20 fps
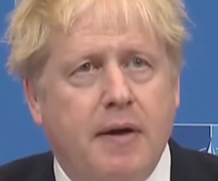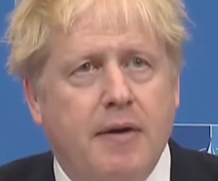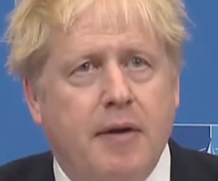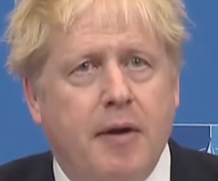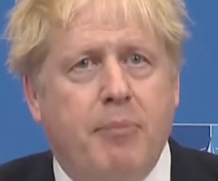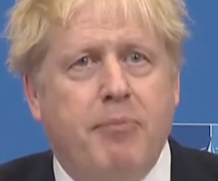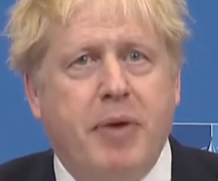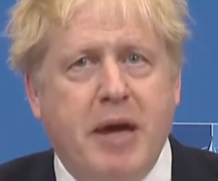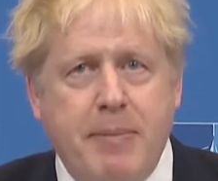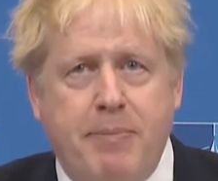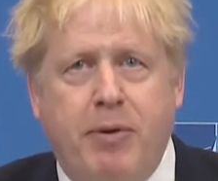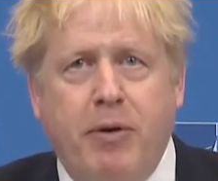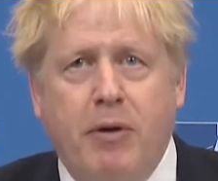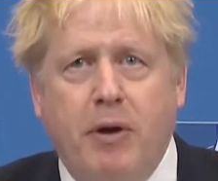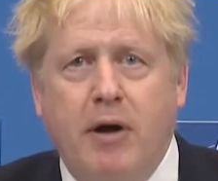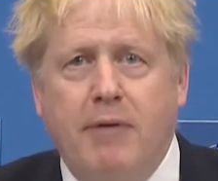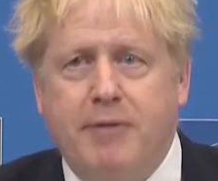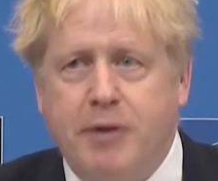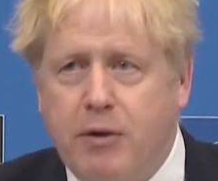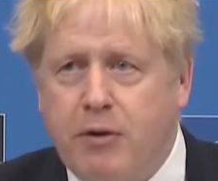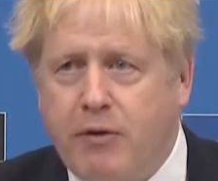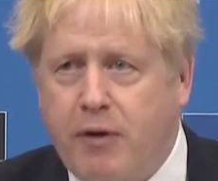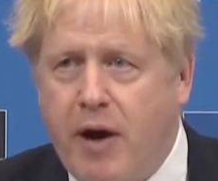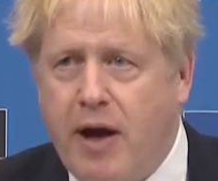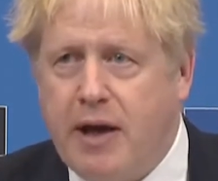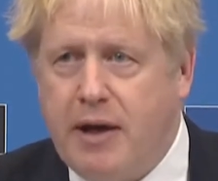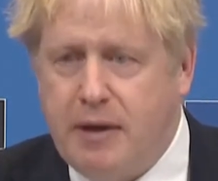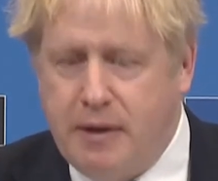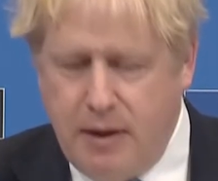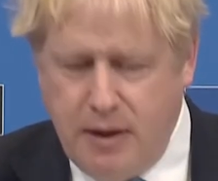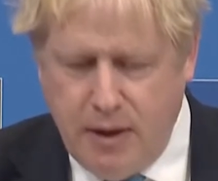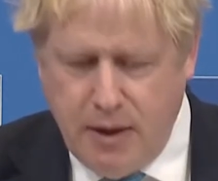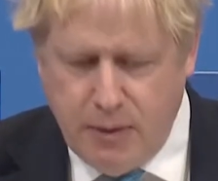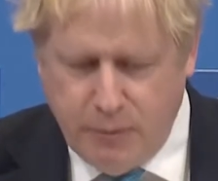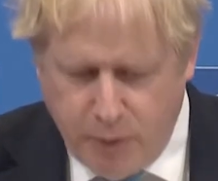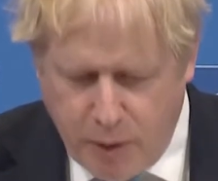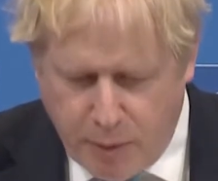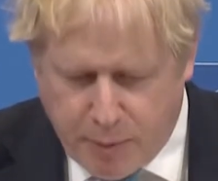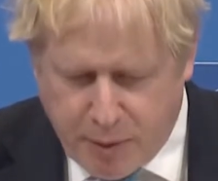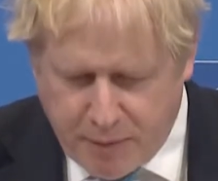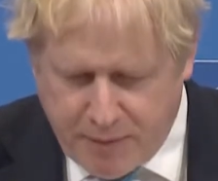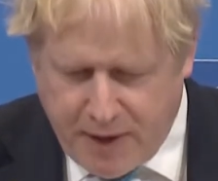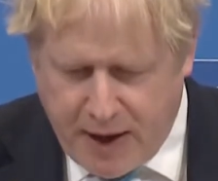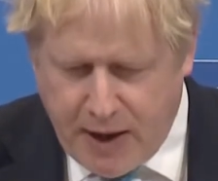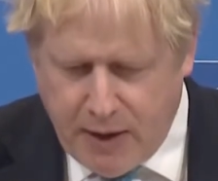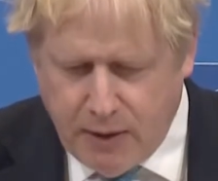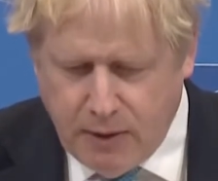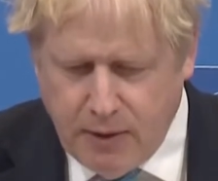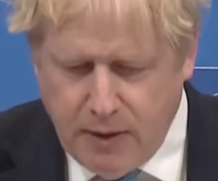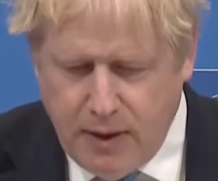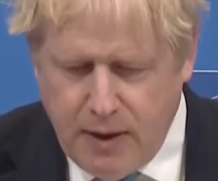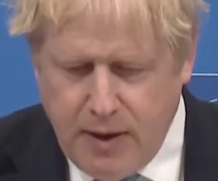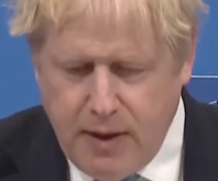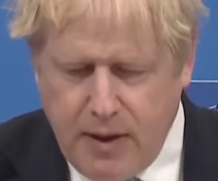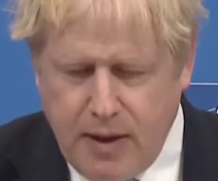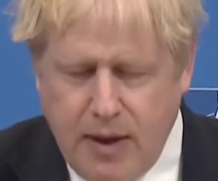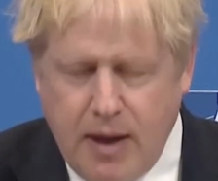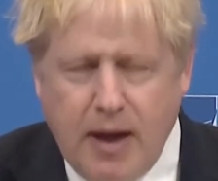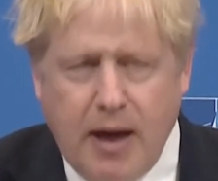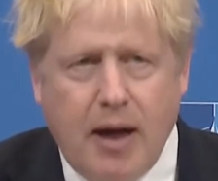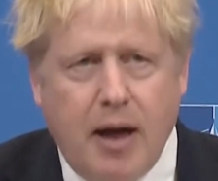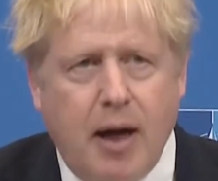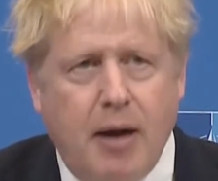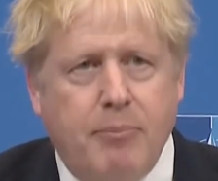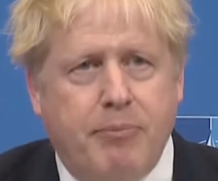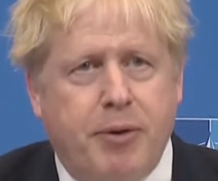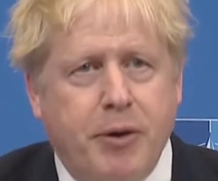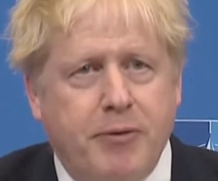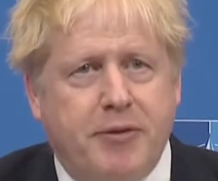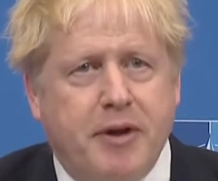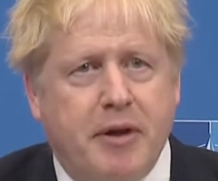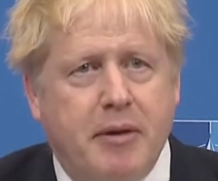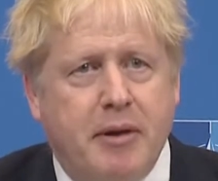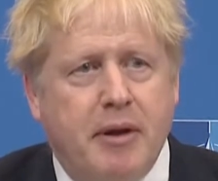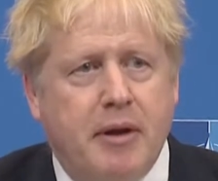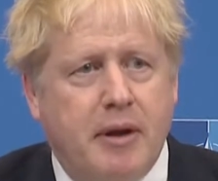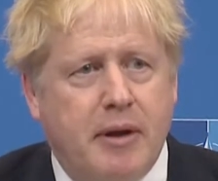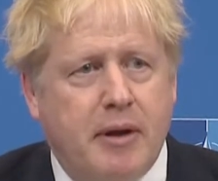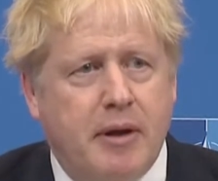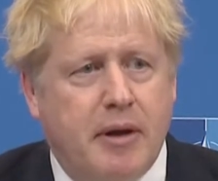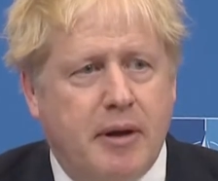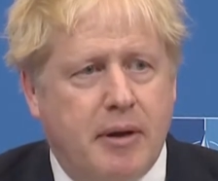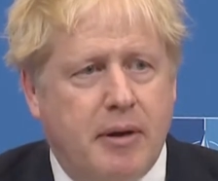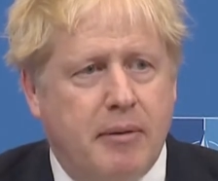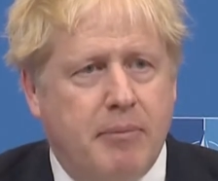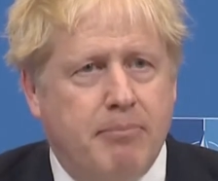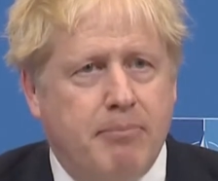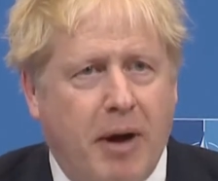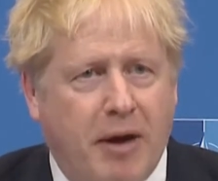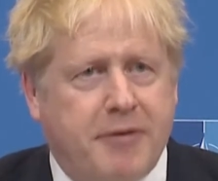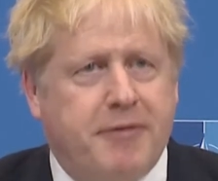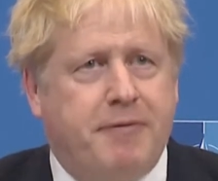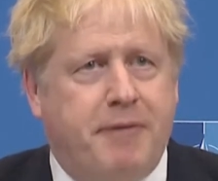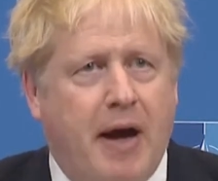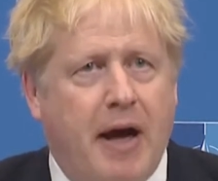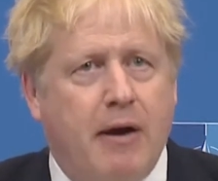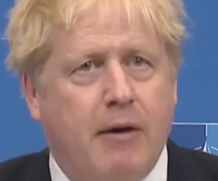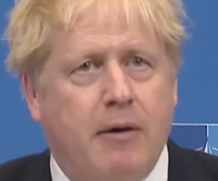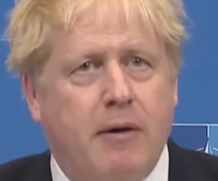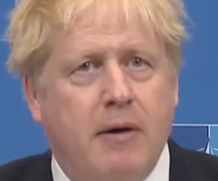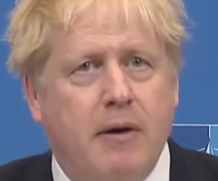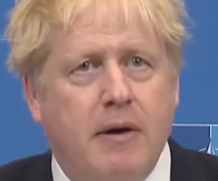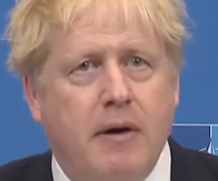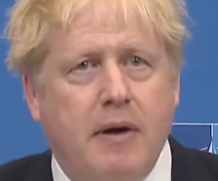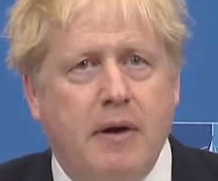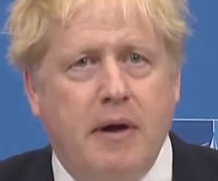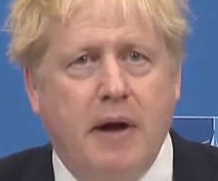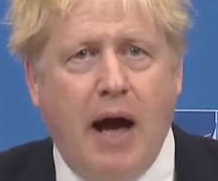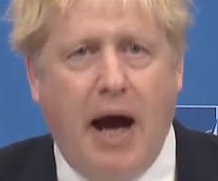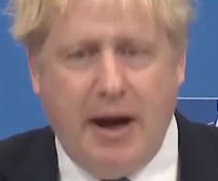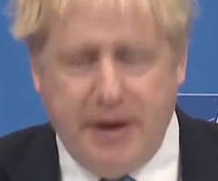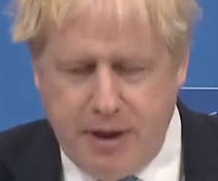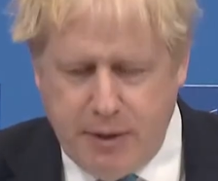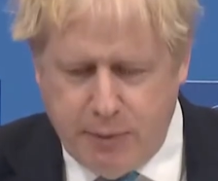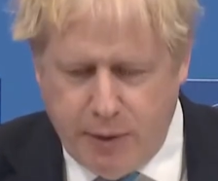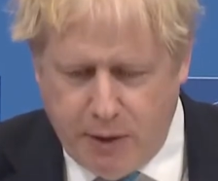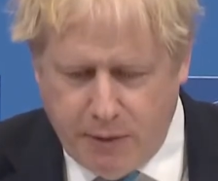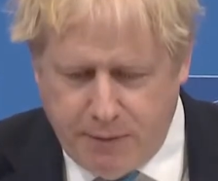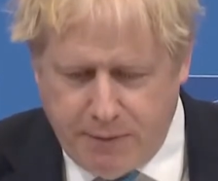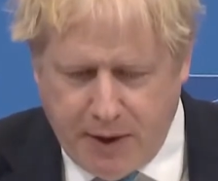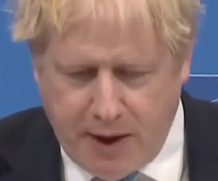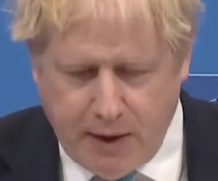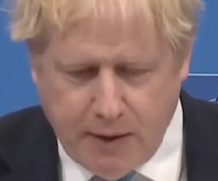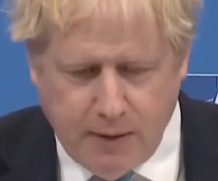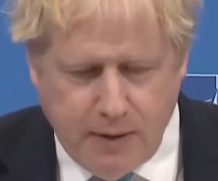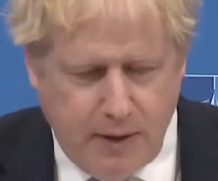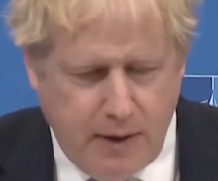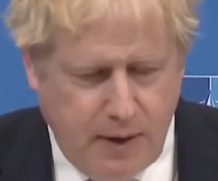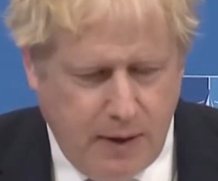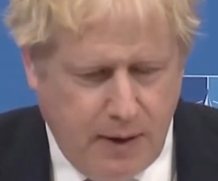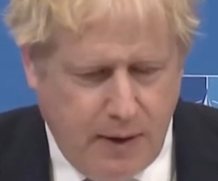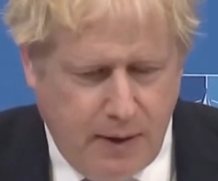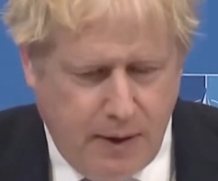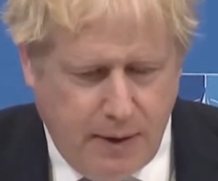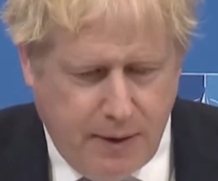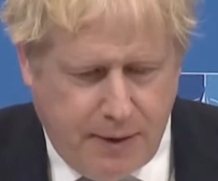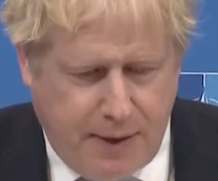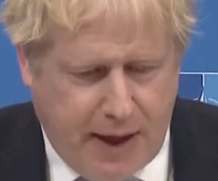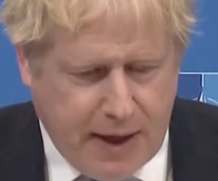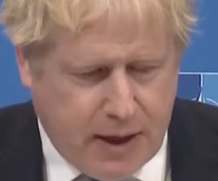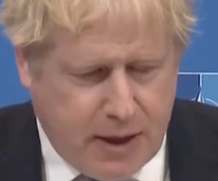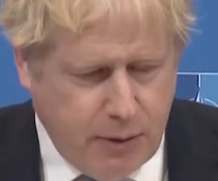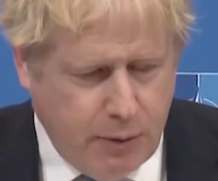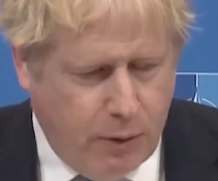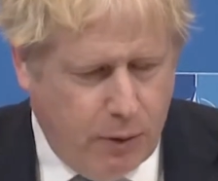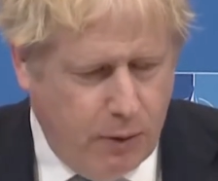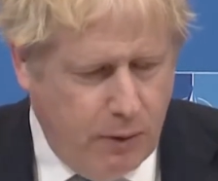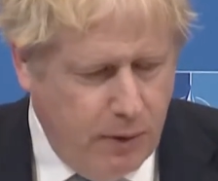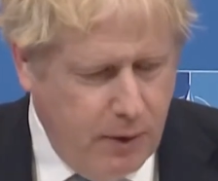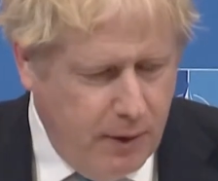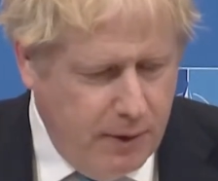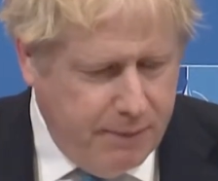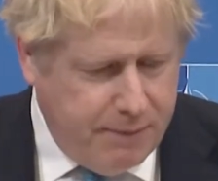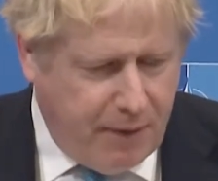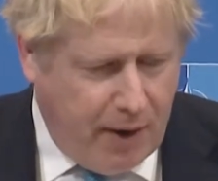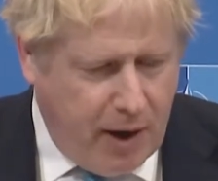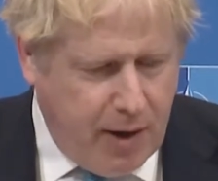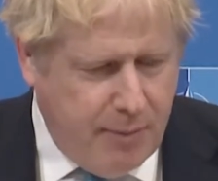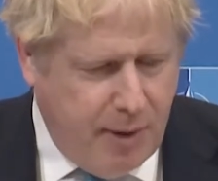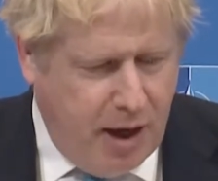the people of Ukraine will prevail, and Putin must fail and he will fail. Thank you all very